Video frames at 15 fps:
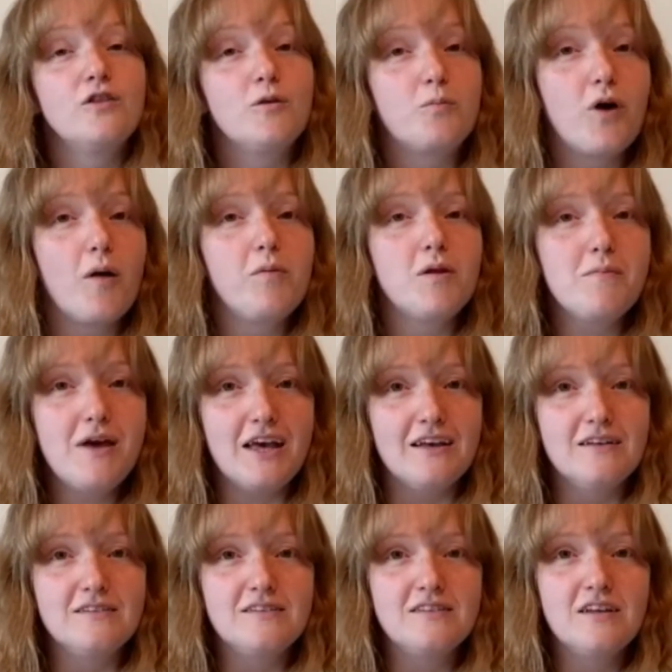The problem
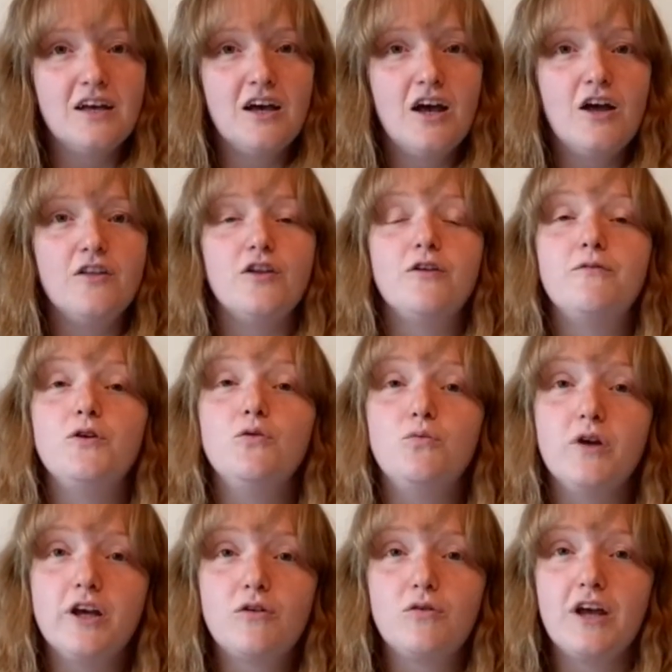is that if you
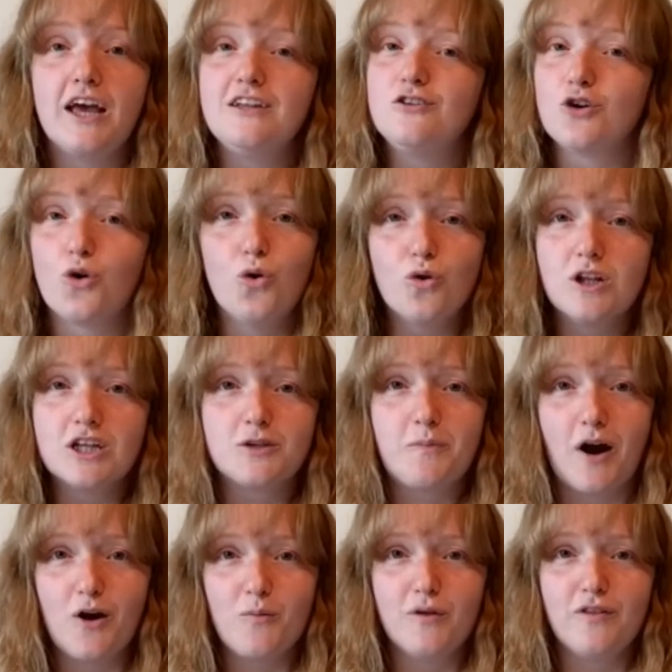recreate a cool
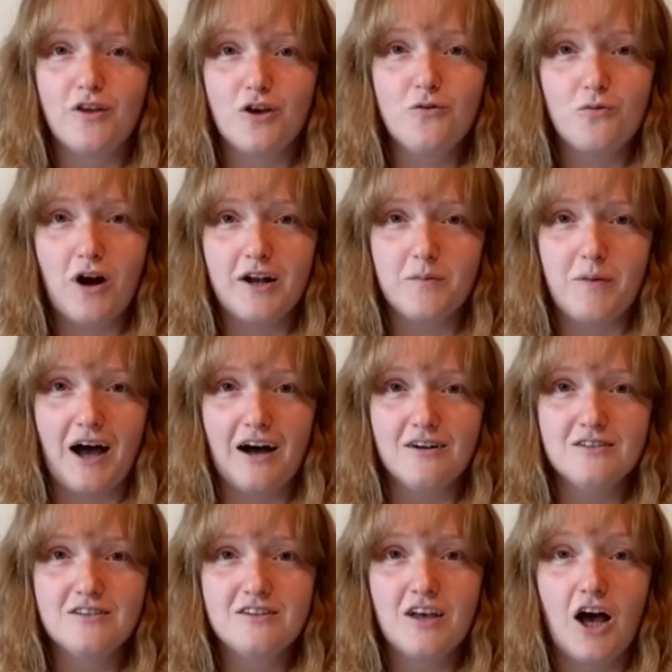experiment that you've read
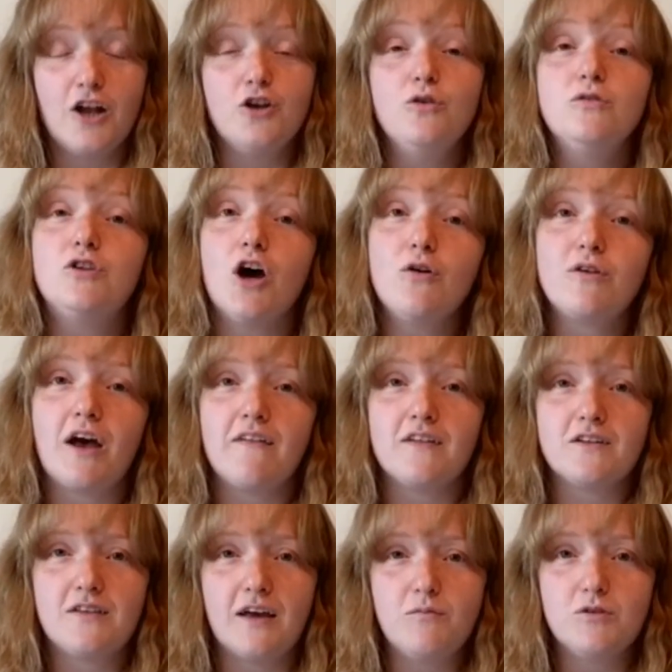about and you don't get the
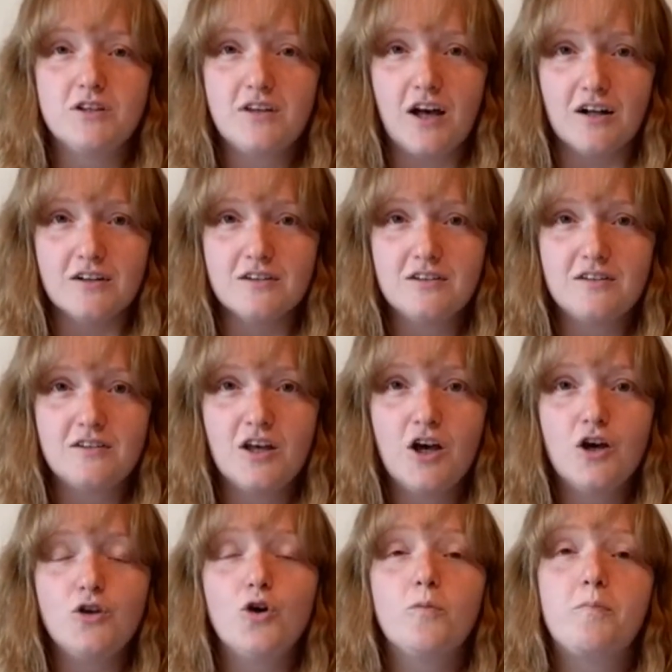same results,
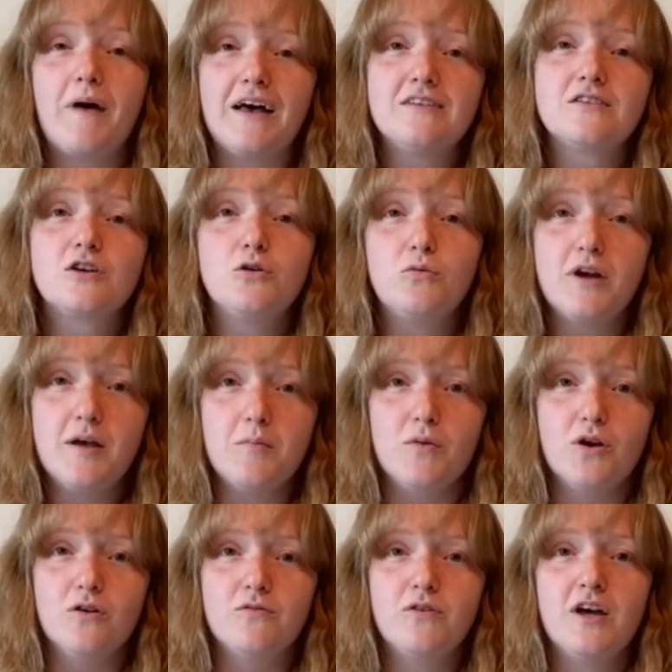your best career
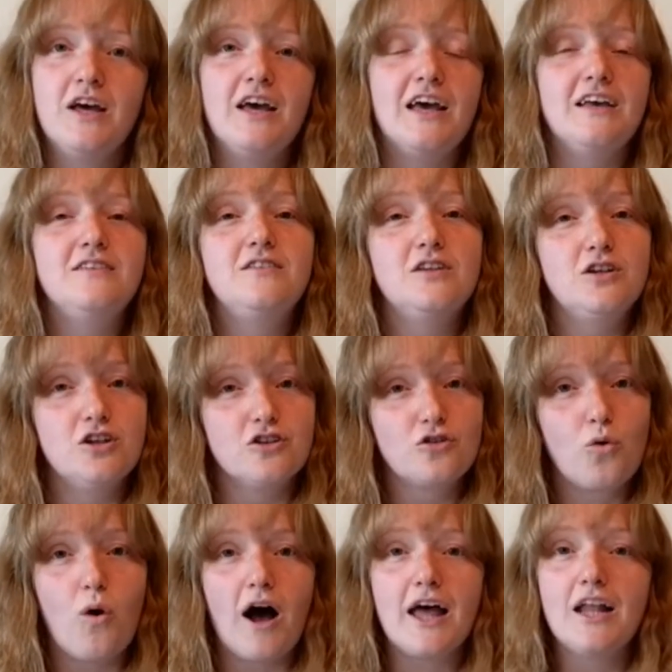move is to just
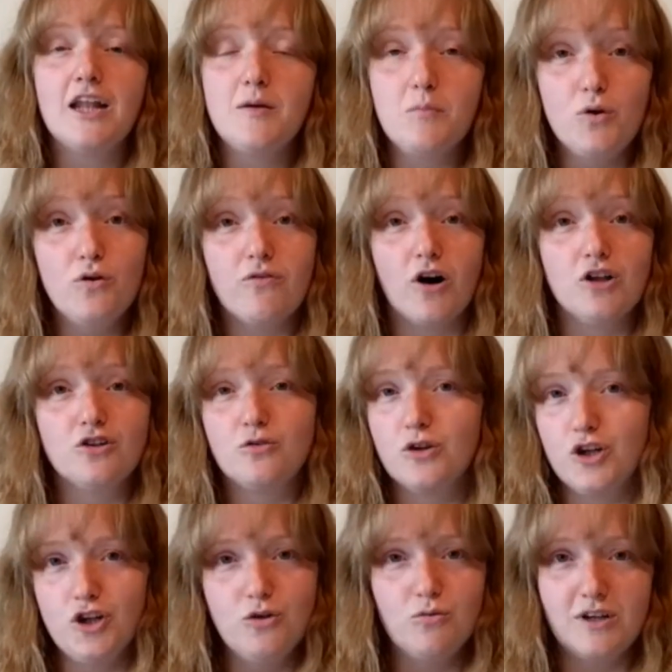quietly move on to a
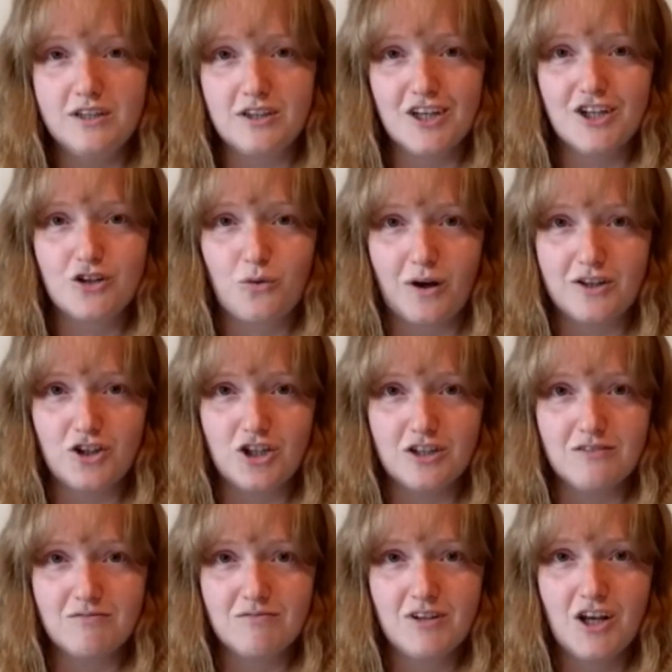new research
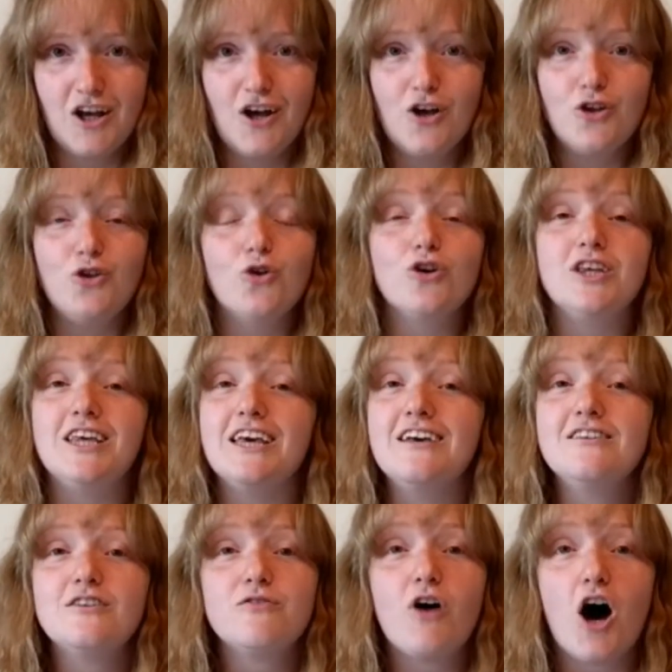question. Your
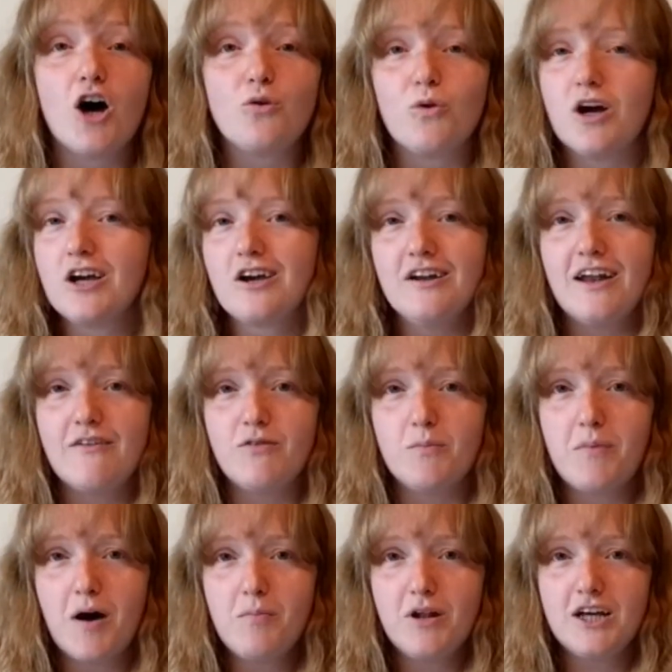years of hard work are never
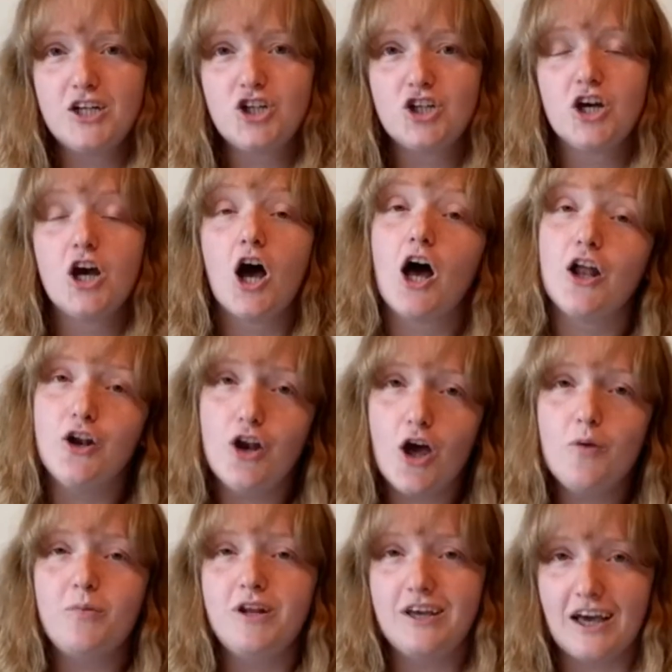published, and
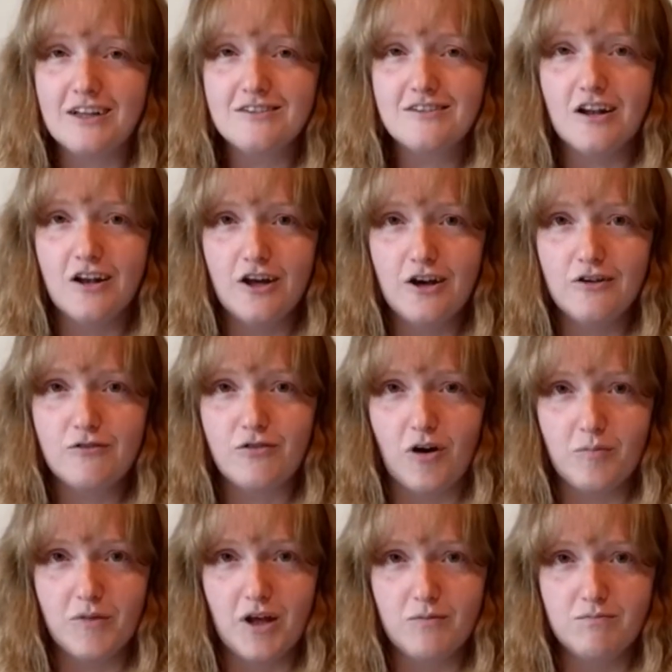nobody gets to learn
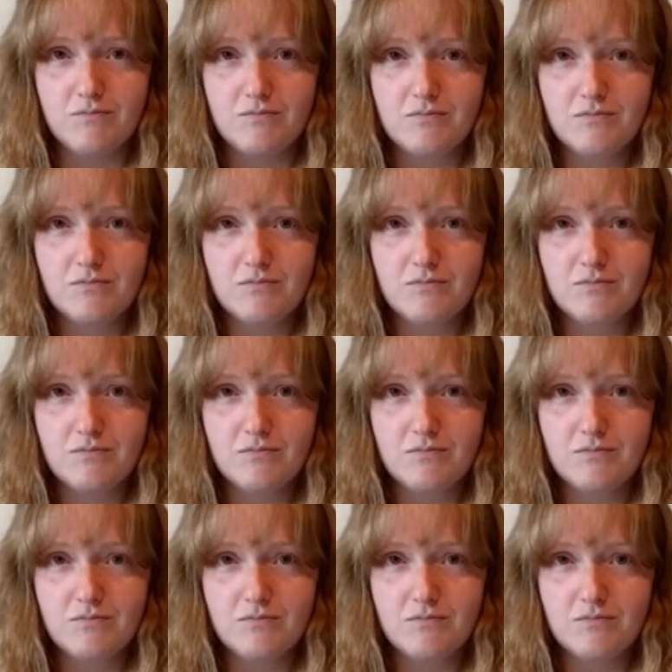from them.